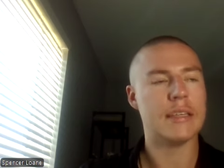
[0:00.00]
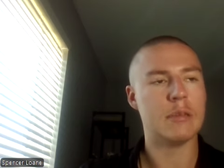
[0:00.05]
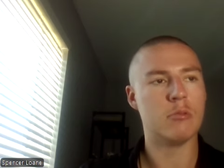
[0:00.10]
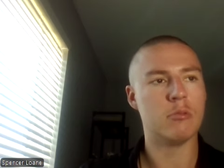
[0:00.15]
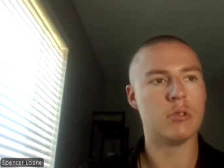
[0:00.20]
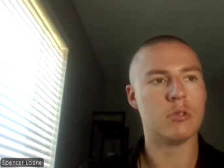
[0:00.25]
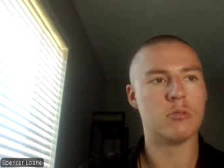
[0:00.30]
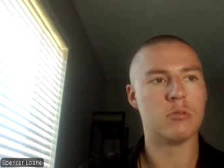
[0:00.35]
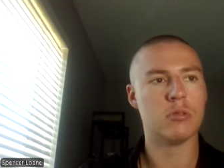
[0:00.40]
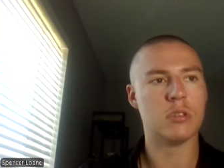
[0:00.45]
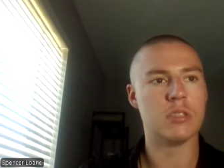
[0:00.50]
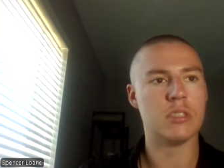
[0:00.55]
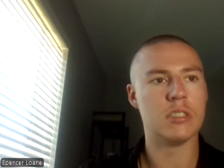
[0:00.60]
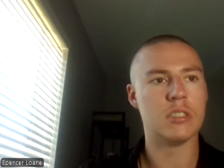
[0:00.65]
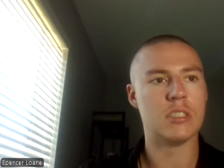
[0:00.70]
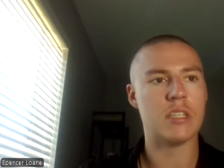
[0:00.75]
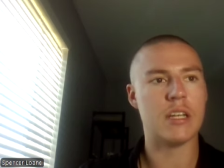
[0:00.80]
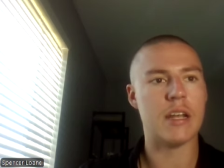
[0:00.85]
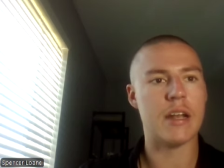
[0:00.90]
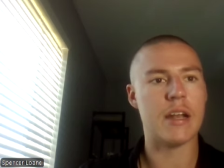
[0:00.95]
he was really
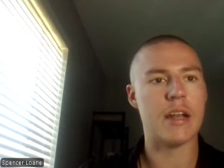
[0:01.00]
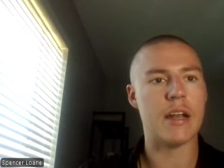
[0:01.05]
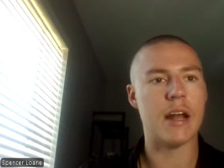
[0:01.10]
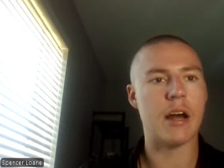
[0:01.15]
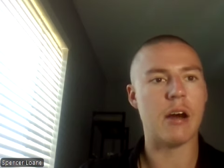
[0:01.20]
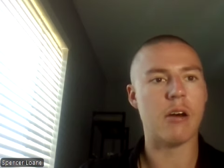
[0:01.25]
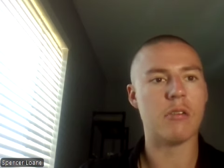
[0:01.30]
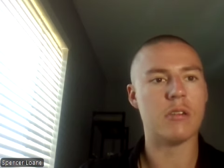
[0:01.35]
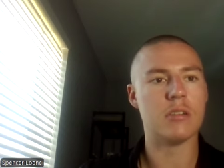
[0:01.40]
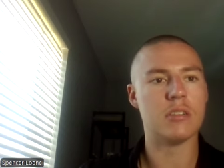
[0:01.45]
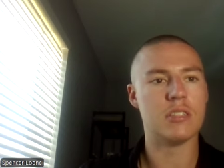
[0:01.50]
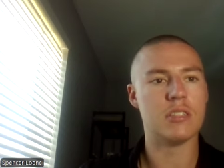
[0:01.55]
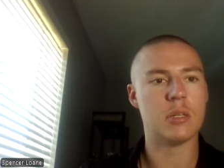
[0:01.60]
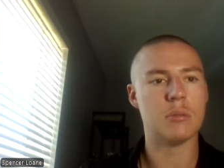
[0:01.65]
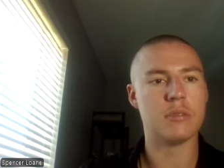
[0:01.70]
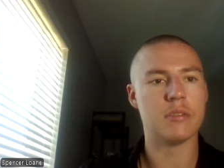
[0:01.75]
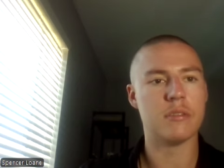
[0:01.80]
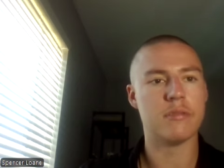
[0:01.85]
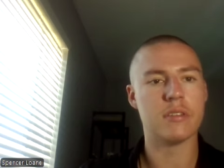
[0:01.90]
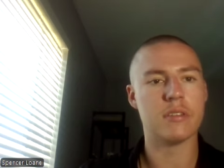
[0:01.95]
standing out in
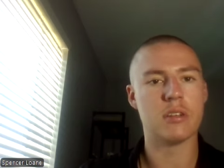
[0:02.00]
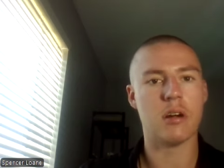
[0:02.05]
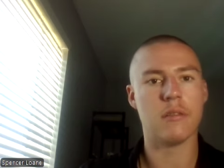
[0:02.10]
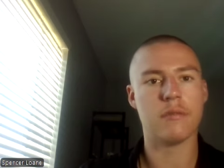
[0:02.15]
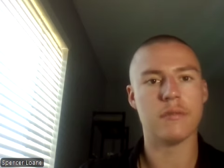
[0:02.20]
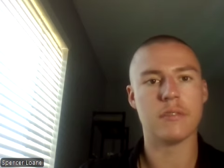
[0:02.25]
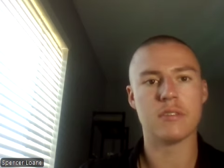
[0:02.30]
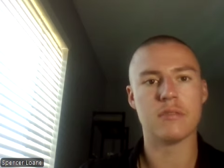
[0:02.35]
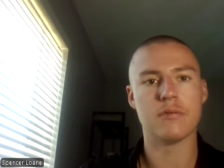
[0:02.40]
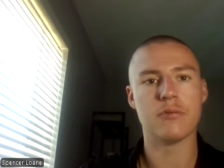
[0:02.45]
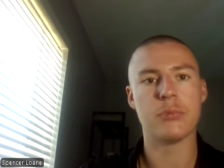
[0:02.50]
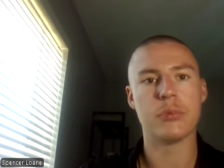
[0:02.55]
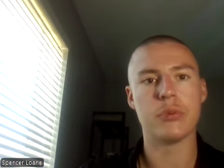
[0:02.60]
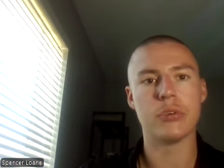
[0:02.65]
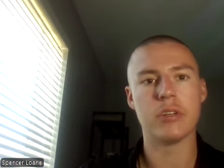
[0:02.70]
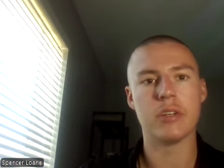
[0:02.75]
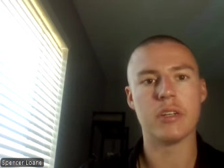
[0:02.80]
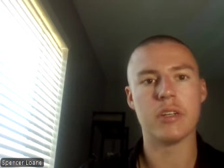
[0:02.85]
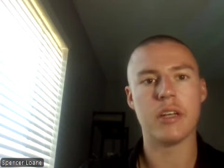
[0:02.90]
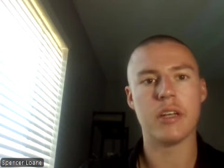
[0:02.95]
terms of his offensive
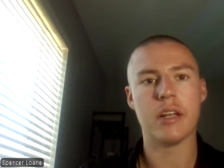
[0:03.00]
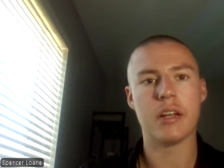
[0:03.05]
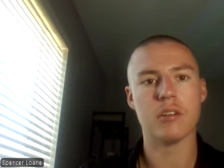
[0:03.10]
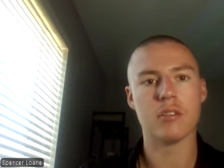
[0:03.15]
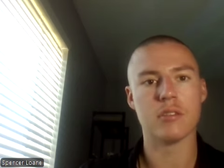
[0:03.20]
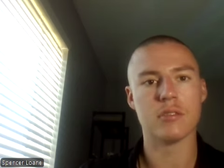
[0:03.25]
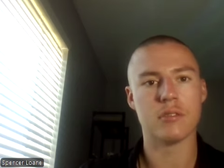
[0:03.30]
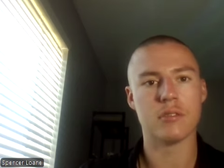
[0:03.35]
ability and